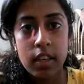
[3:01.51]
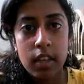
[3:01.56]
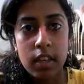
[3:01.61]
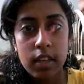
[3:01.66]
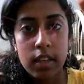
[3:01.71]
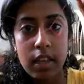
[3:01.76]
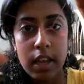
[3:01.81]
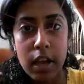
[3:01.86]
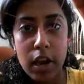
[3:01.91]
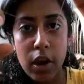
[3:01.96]

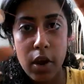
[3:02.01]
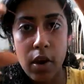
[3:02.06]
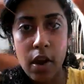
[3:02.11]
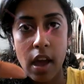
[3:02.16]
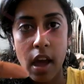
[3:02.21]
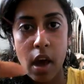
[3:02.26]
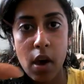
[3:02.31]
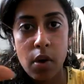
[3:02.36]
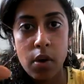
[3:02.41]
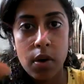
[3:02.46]
the hair
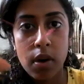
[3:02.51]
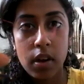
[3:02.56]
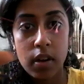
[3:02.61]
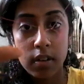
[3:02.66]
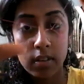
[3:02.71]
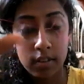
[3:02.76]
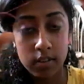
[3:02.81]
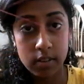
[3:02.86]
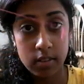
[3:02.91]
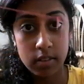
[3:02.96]
out
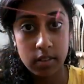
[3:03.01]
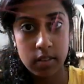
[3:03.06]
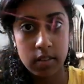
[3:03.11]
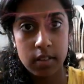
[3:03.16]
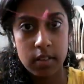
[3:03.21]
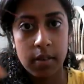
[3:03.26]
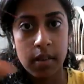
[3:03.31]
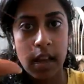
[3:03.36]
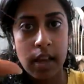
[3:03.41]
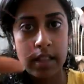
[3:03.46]

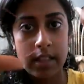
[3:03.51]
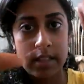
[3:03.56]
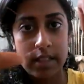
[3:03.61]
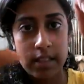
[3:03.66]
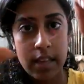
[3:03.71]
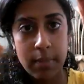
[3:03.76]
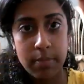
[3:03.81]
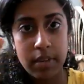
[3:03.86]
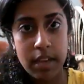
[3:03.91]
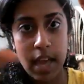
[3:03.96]
at the
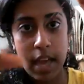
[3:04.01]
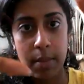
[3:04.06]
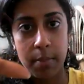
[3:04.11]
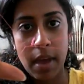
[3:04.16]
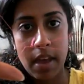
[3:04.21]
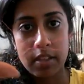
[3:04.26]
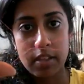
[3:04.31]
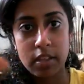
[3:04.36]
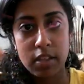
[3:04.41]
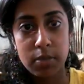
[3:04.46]
same time
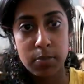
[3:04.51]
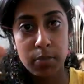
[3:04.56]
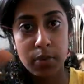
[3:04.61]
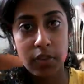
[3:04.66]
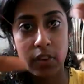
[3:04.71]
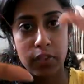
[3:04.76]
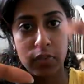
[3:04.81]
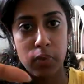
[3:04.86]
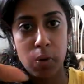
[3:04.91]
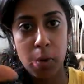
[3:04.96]
as it's
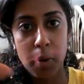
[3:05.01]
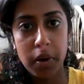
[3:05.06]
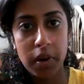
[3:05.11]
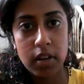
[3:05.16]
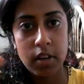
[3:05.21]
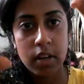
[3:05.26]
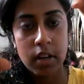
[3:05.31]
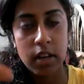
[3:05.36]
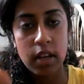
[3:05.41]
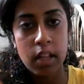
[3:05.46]
moving forward.